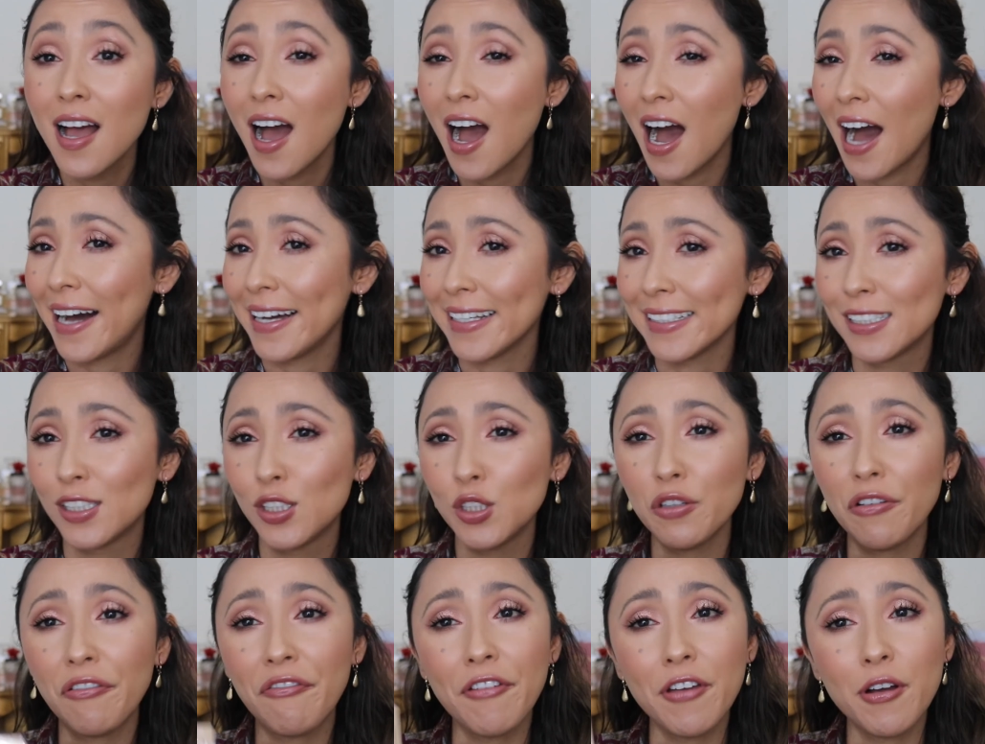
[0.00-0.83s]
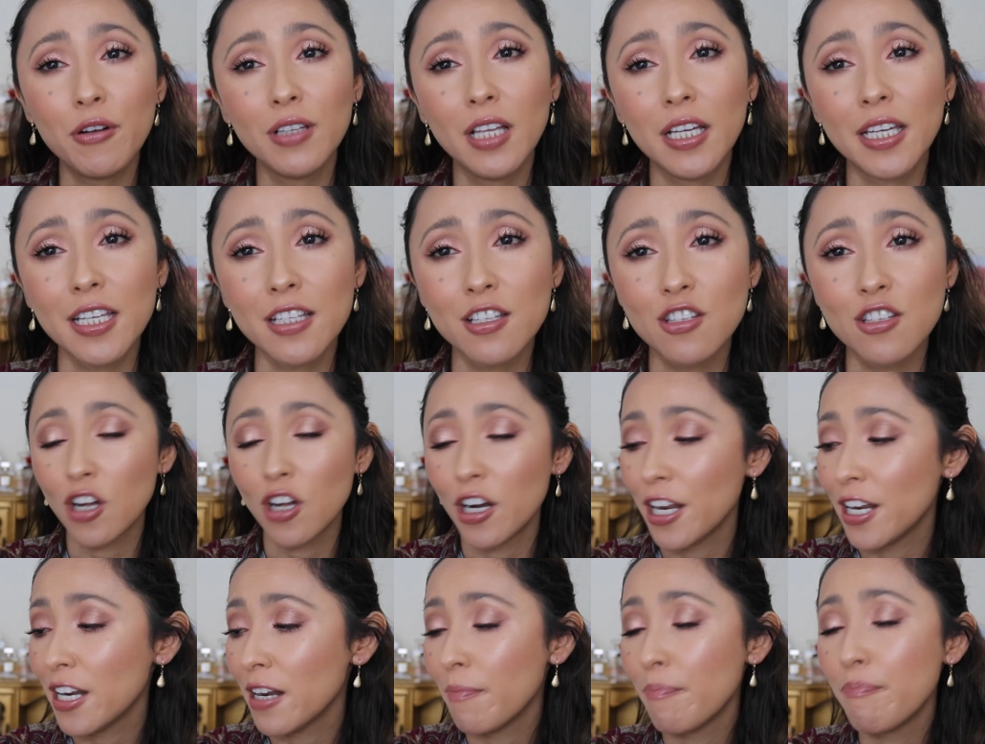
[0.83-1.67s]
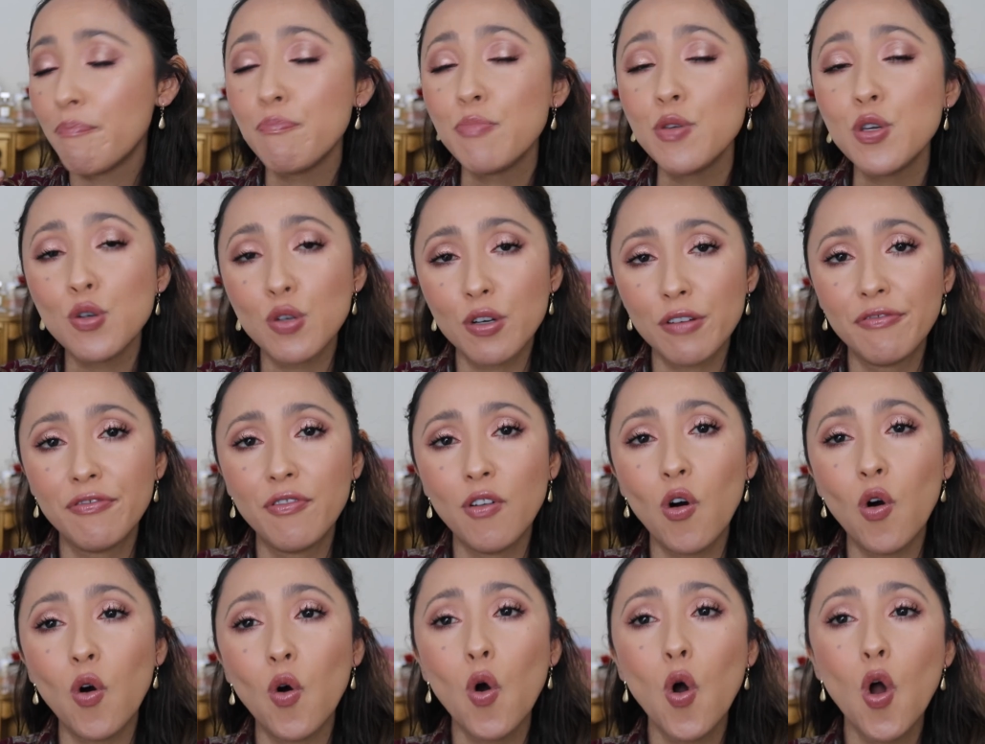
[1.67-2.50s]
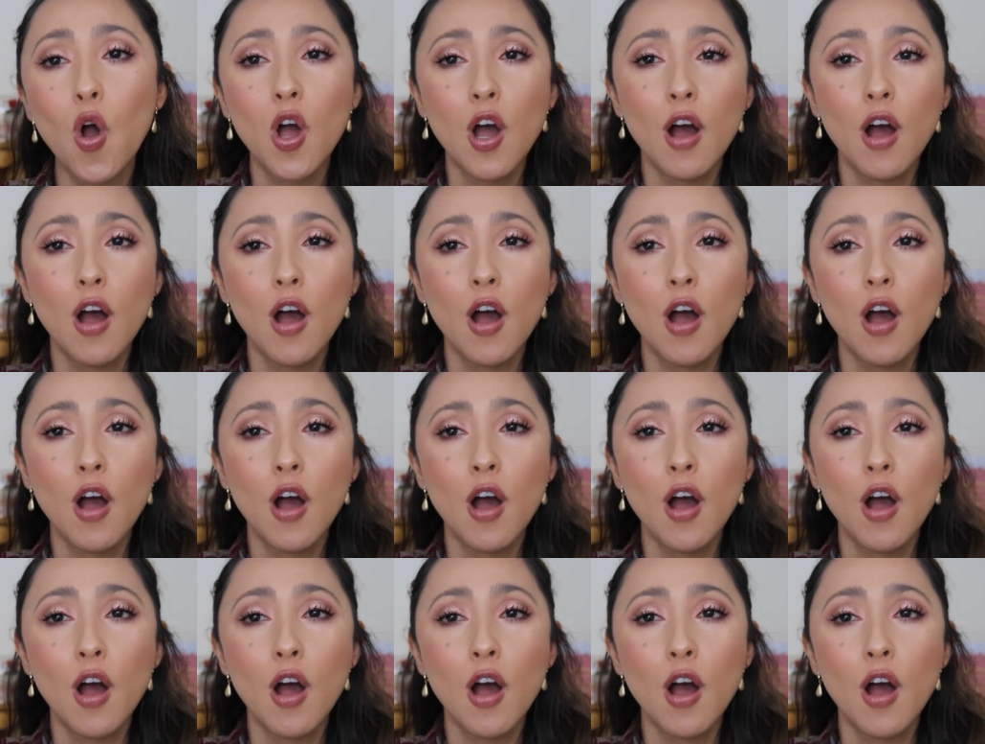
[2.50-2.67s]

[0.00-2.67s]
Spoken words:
I still feel like it's in a beautiful,